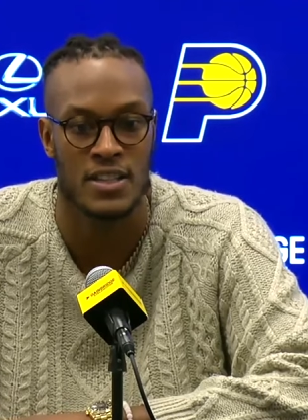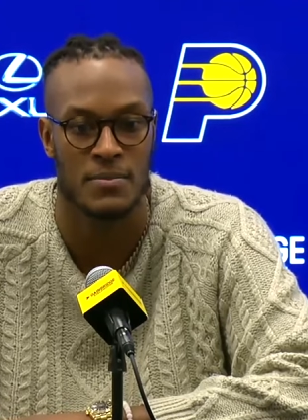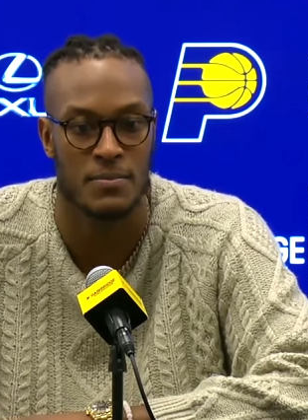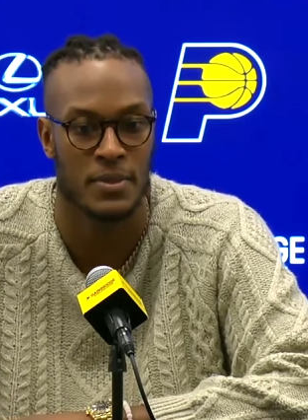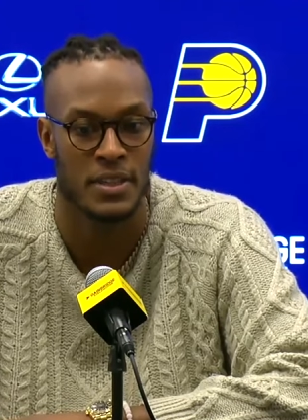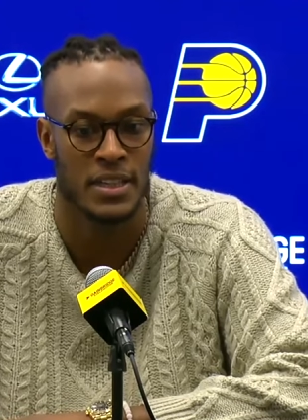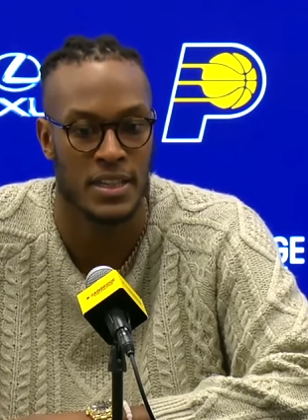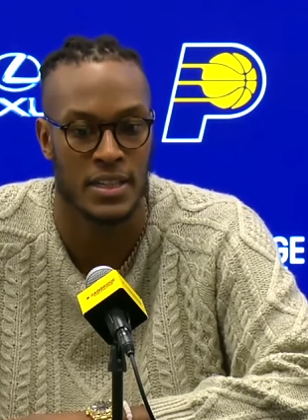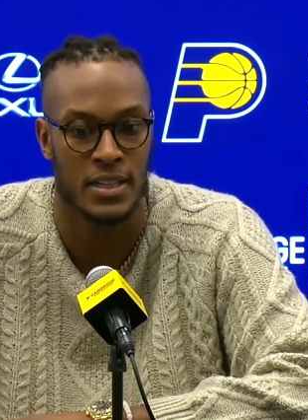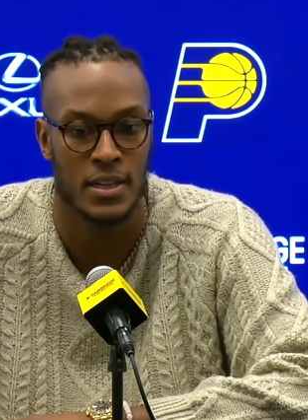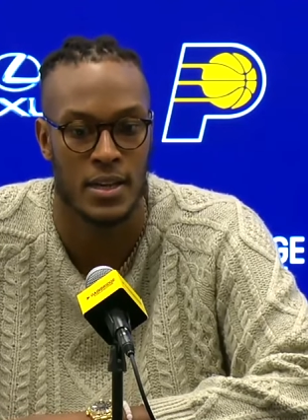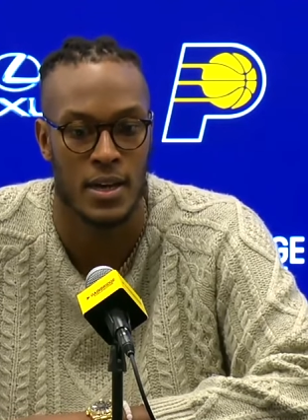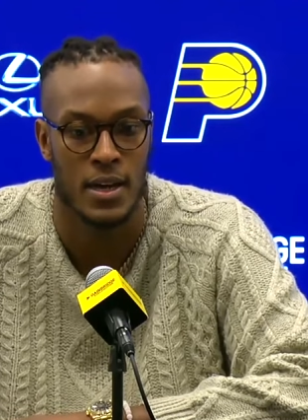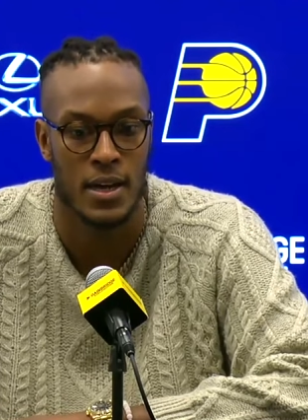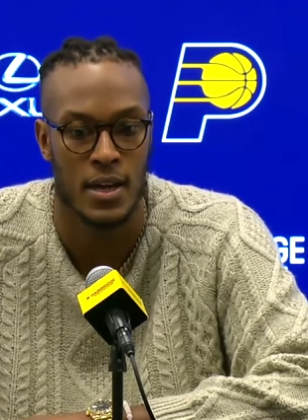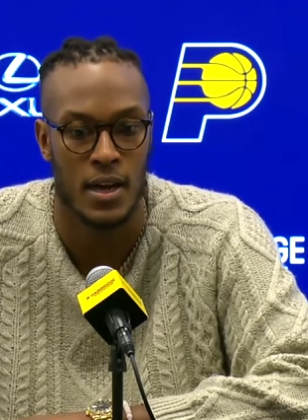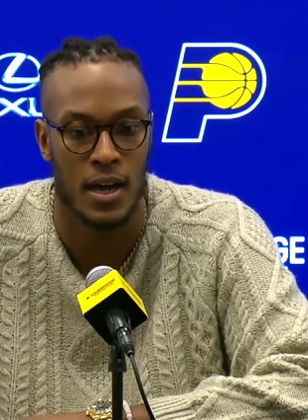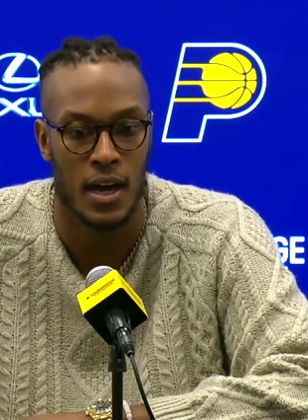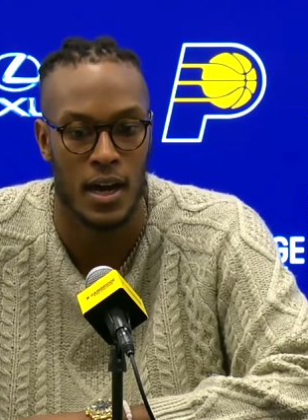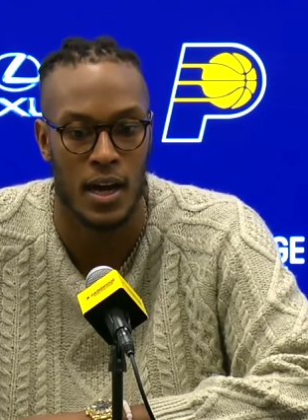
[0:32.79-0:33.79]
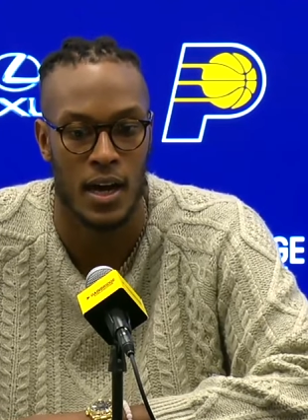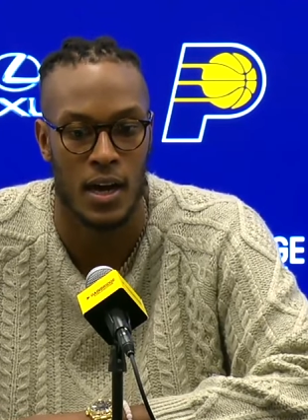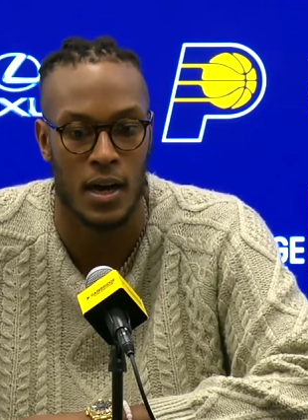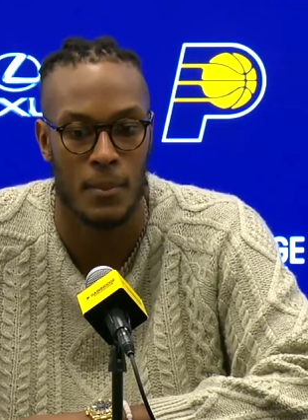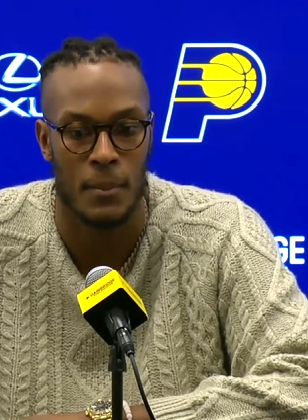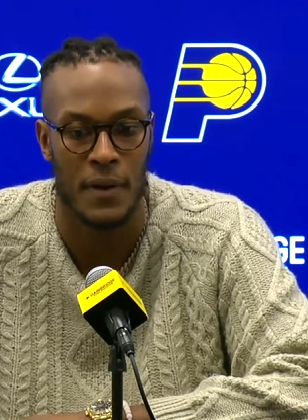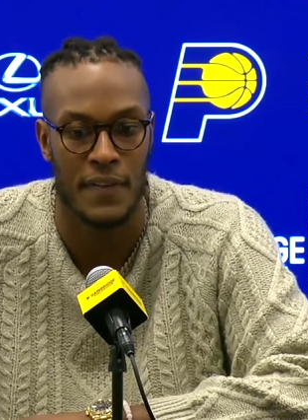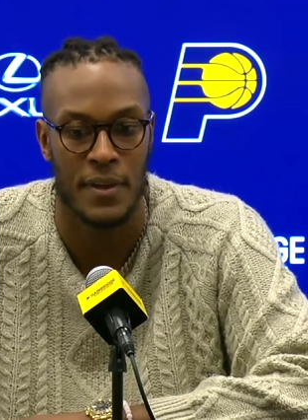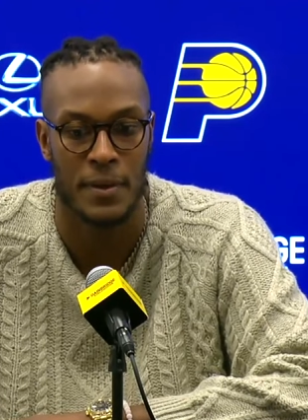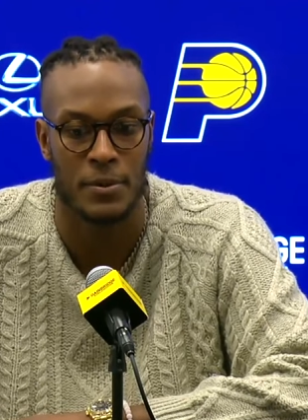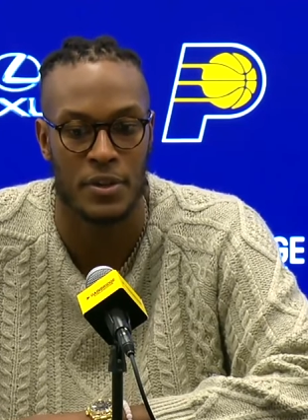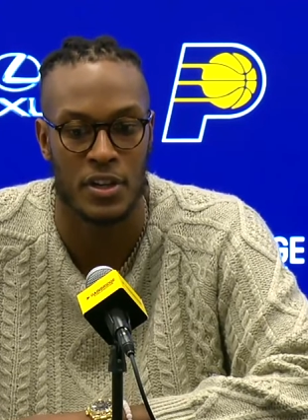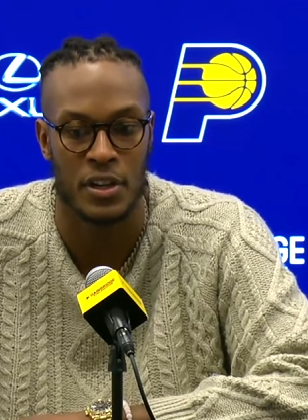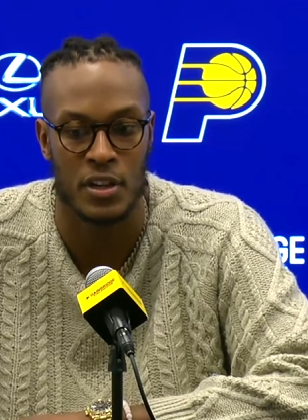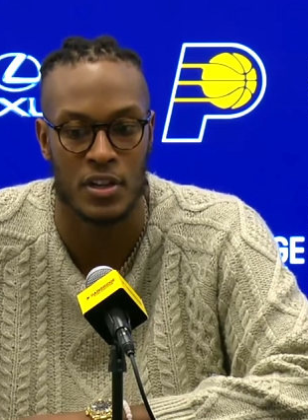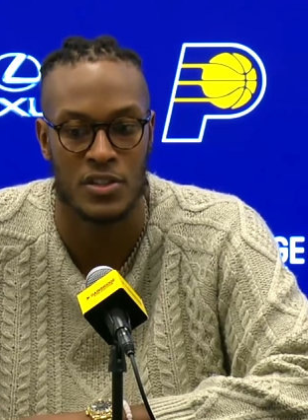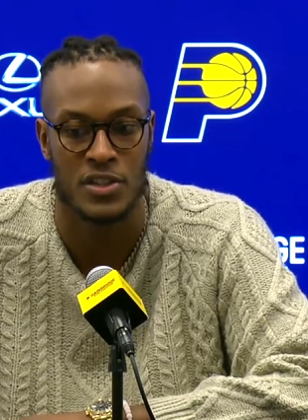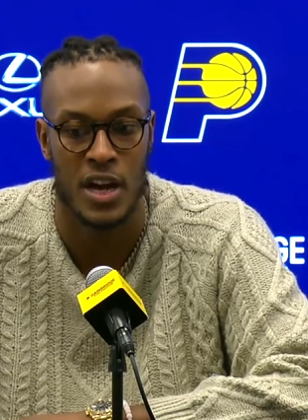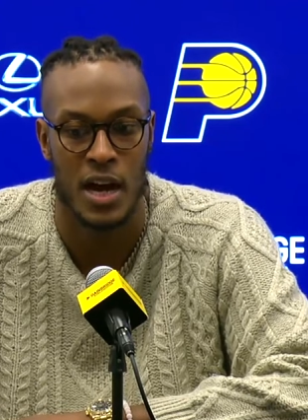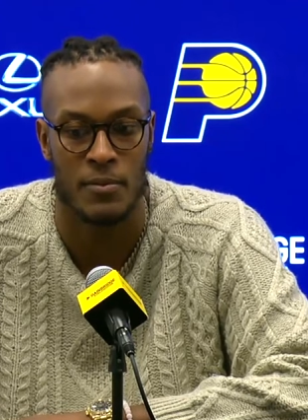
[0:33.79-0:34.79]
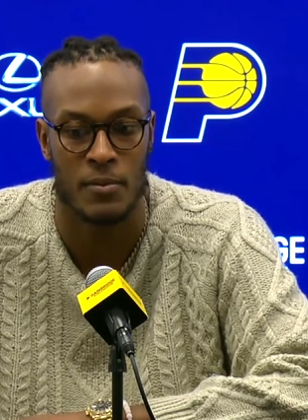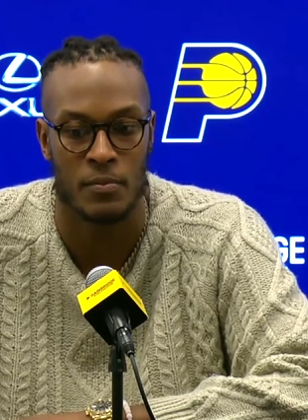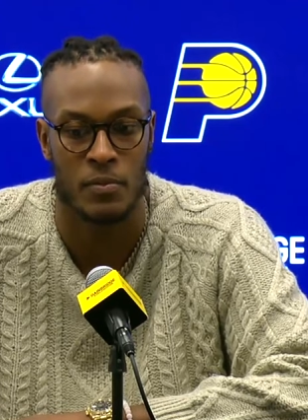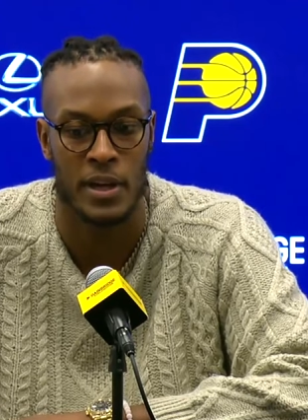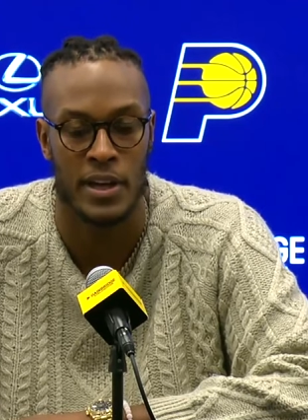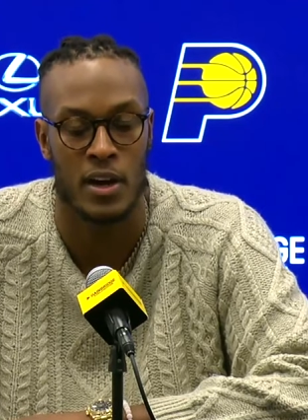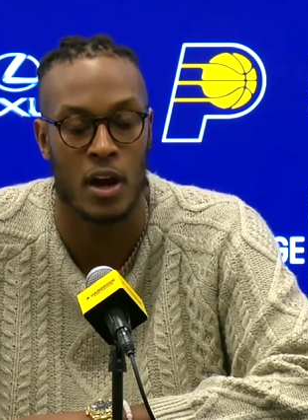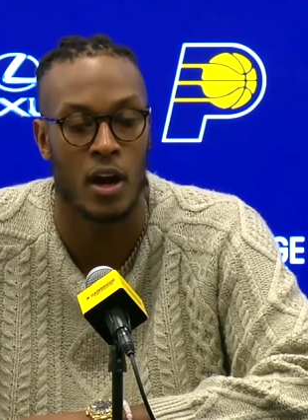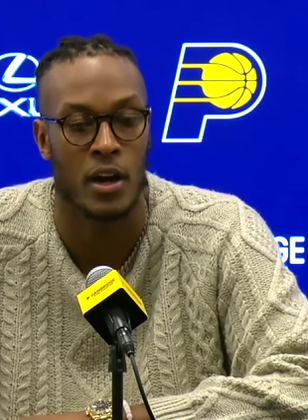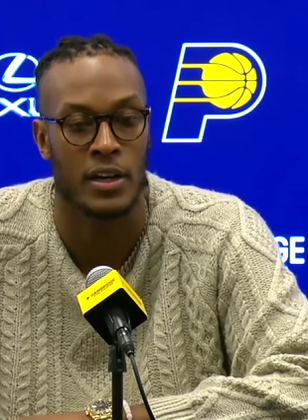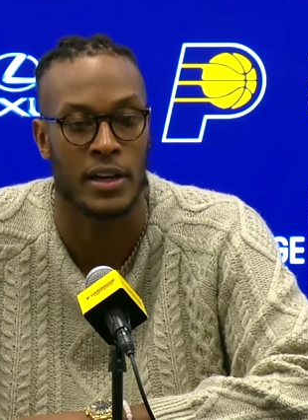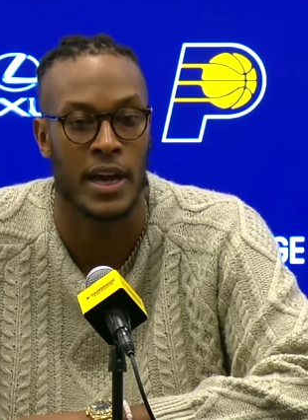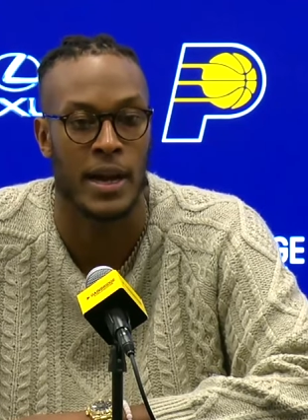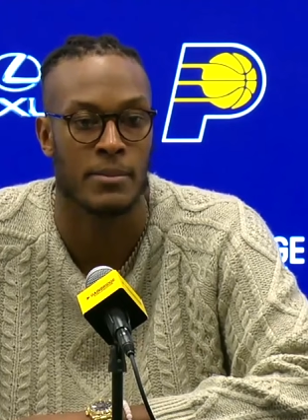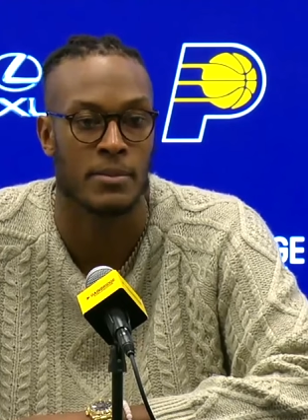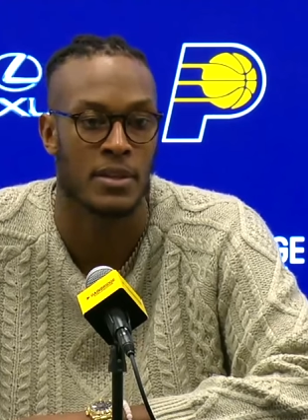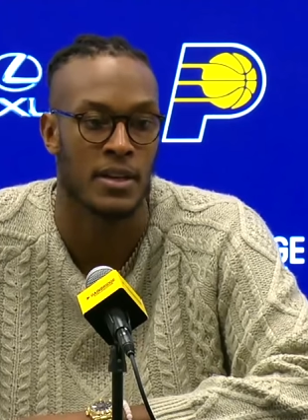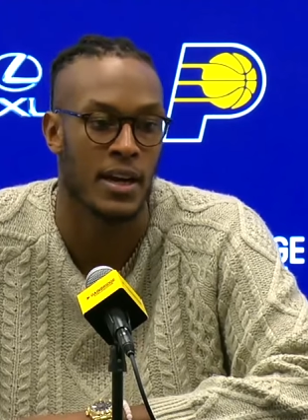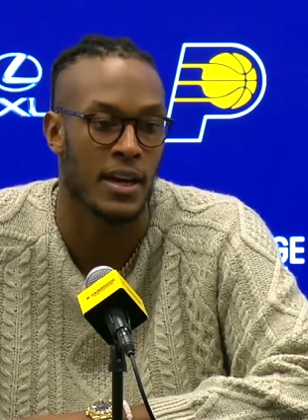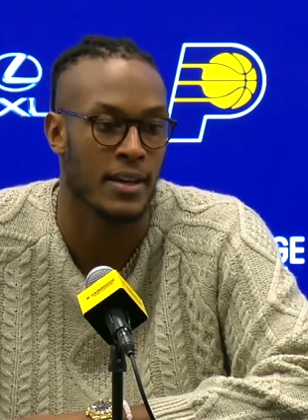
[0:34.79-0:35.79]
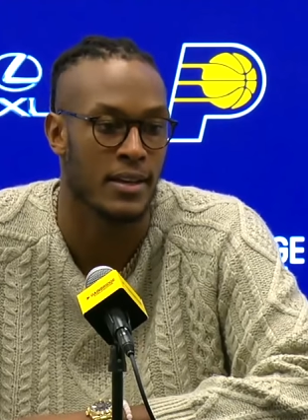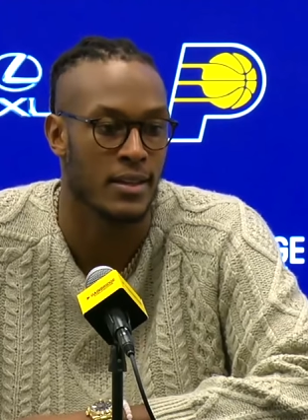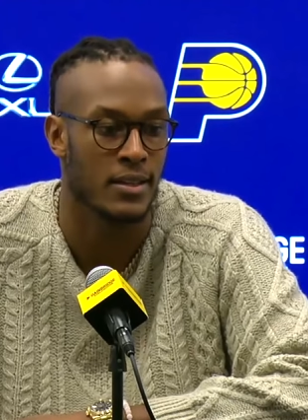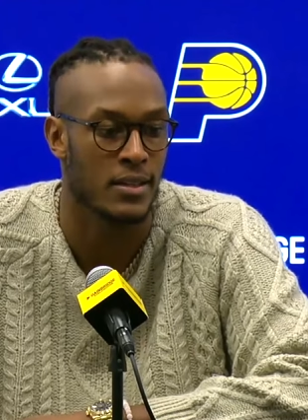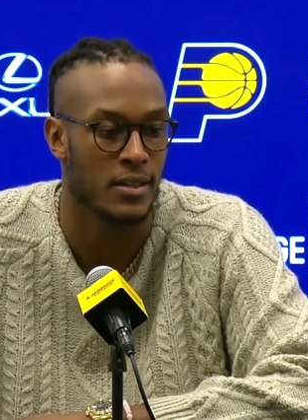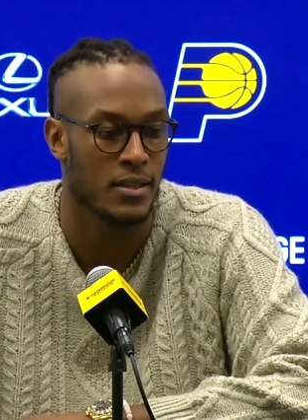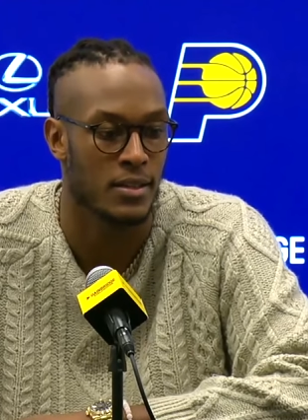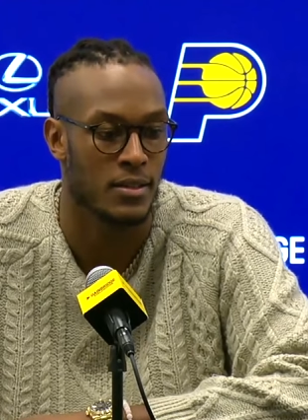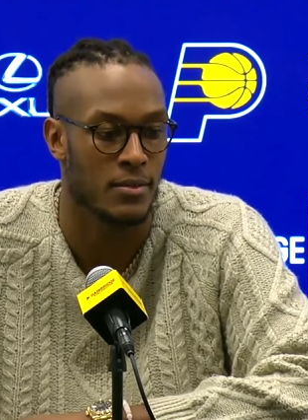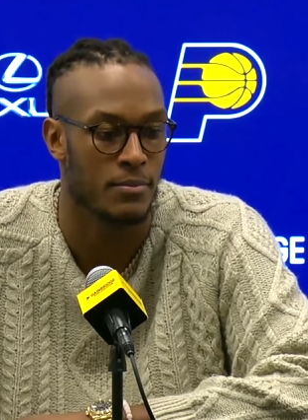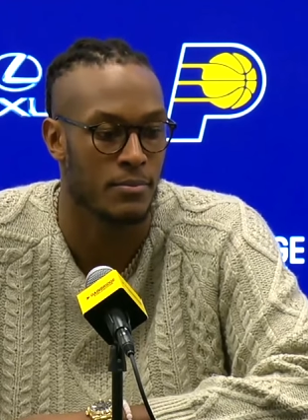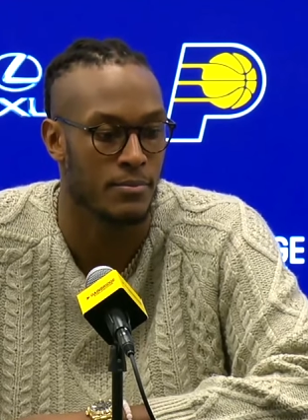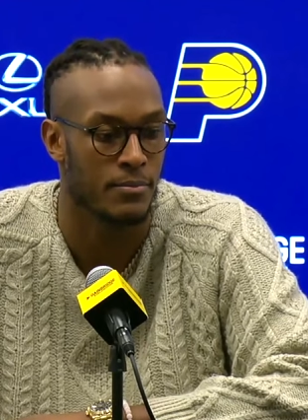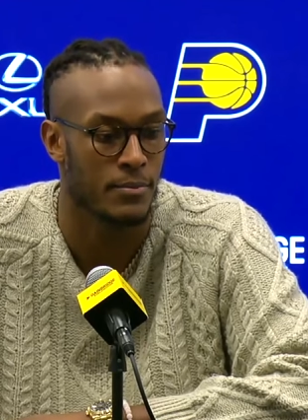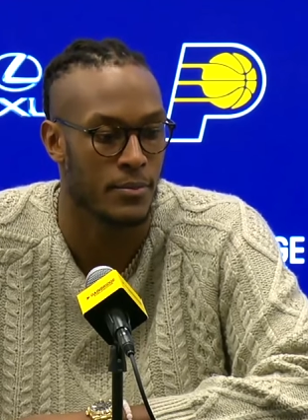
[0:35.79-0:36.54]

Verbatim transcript: But um, I think we did a good job of playing our game tonight, and um,